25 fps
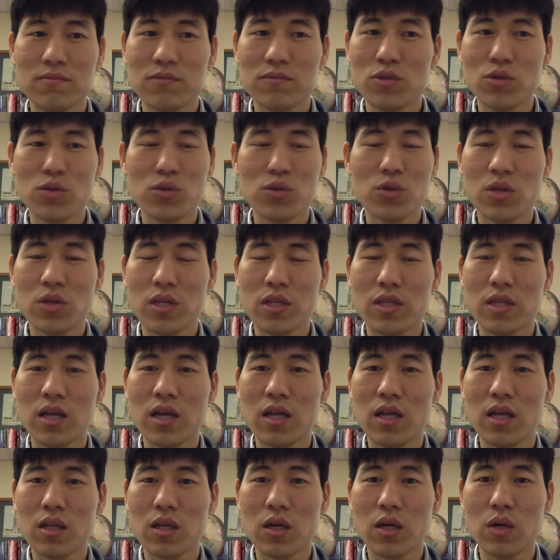usually
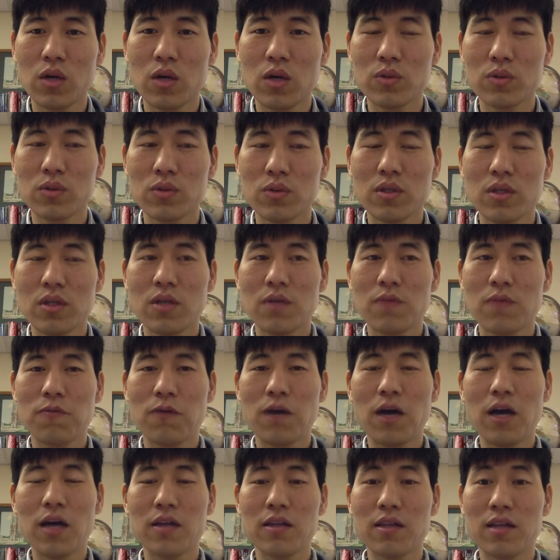not
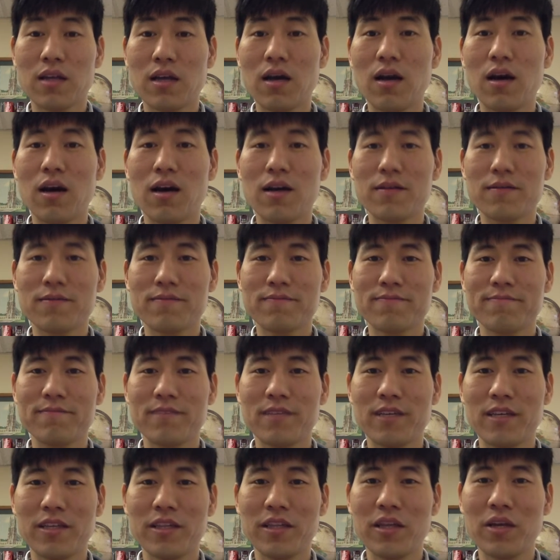find God
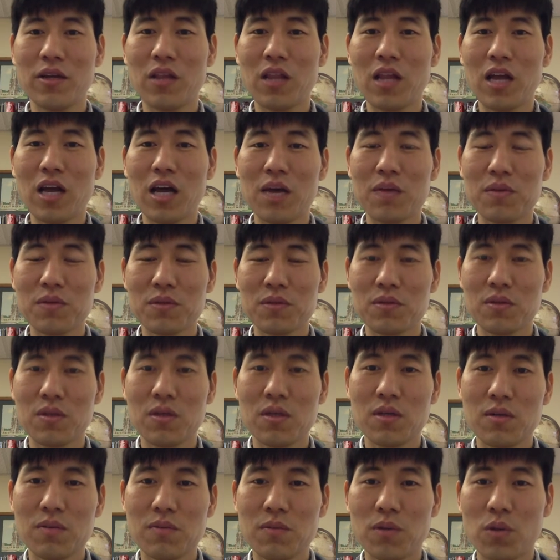in their lives,
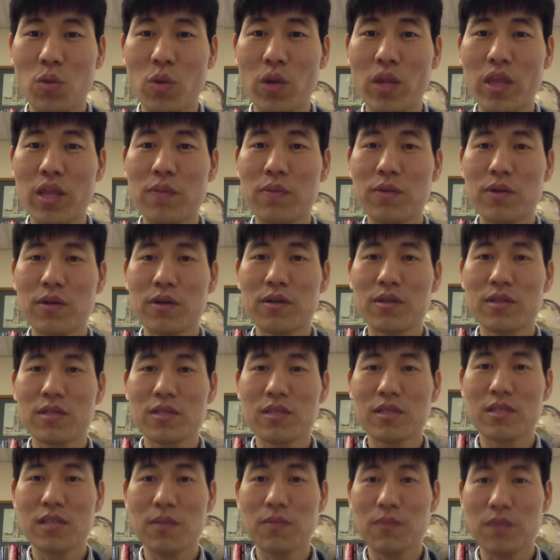but whenever
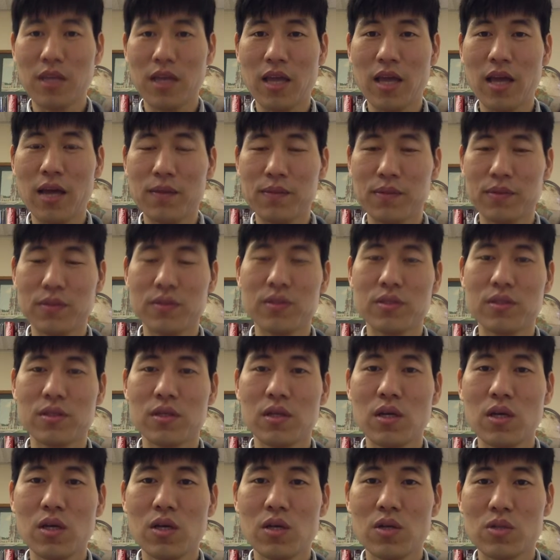something happens,
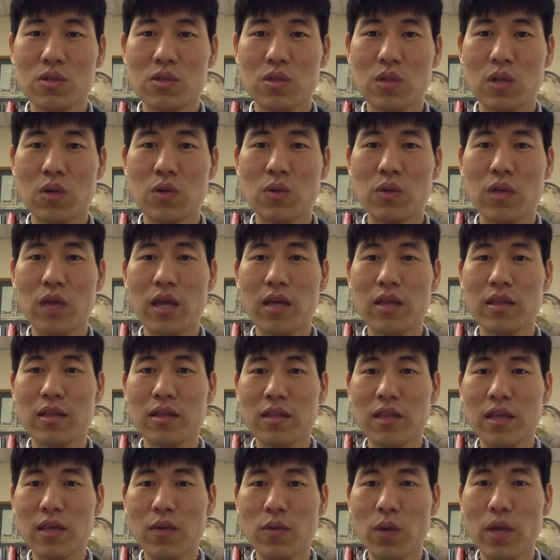
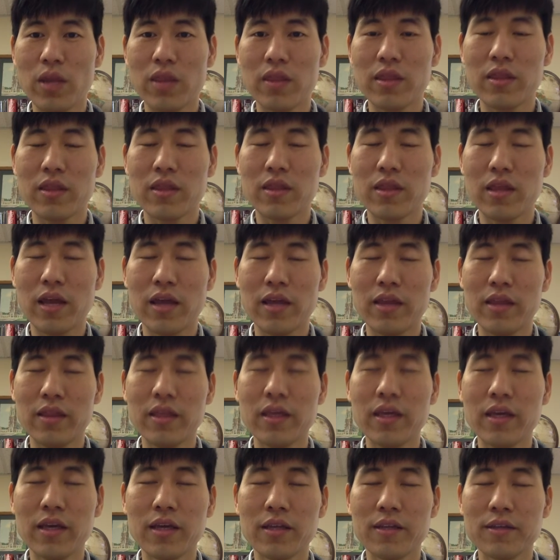when they
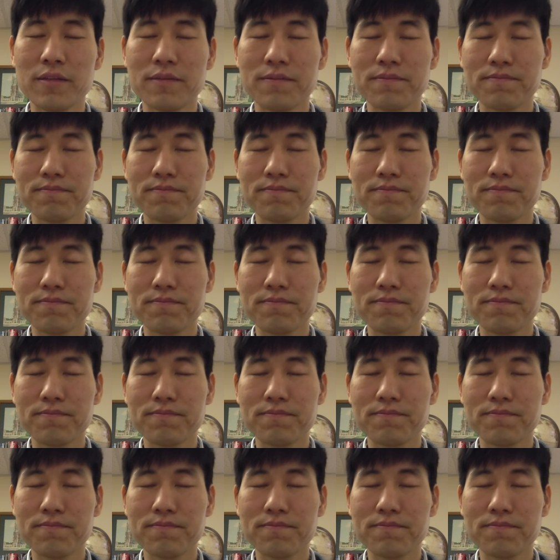need